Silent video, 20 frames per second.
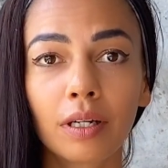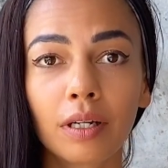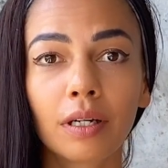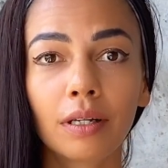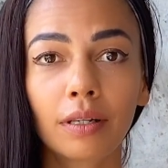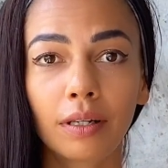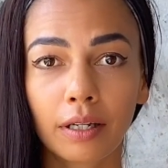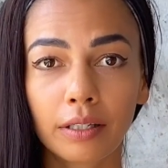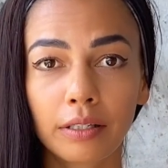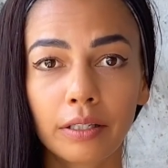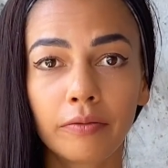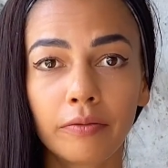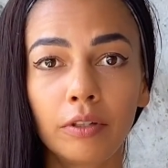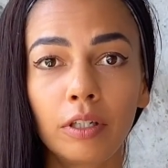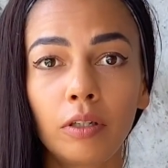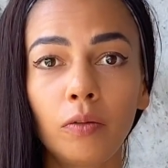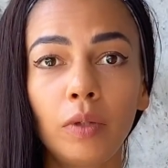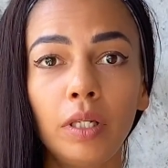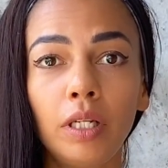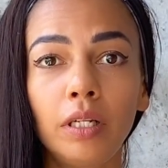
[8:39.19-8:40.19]
collectively,
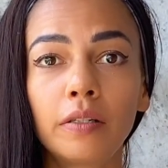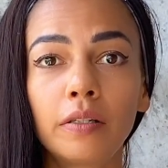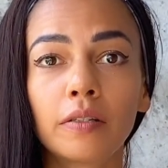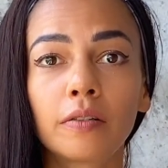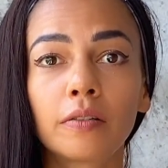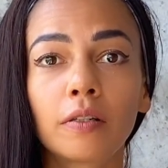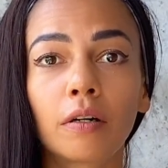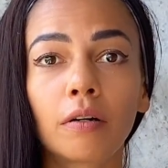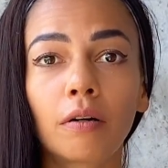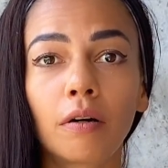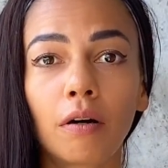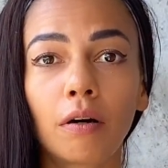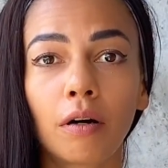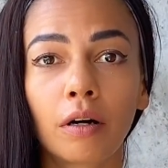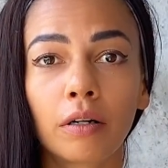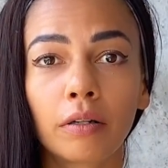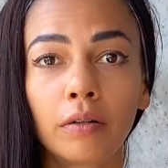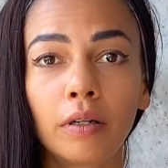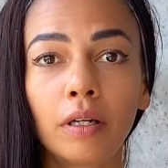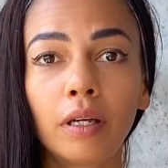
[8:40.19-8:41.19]
we need to start
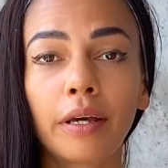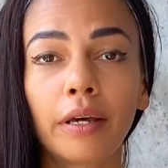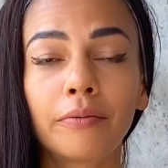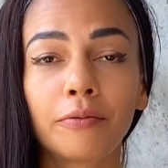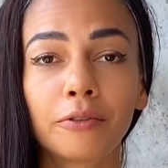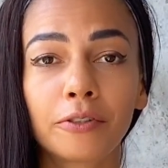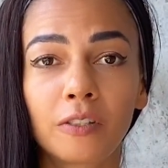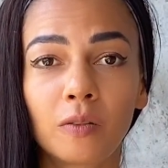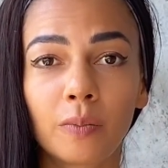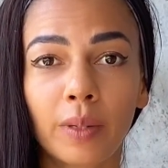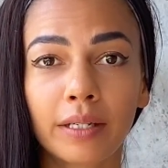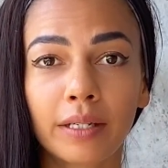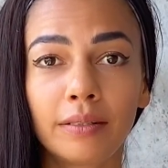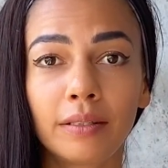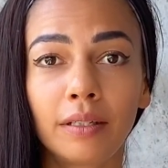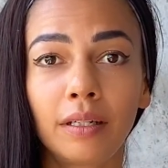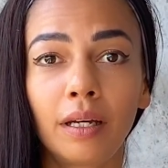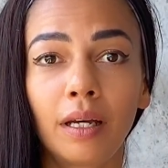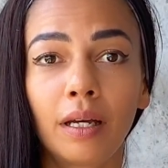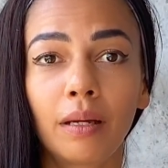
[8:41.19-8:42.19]
honoring and
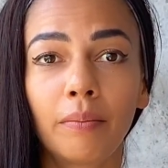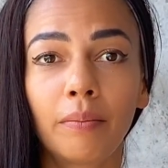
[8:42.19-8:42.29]
respecting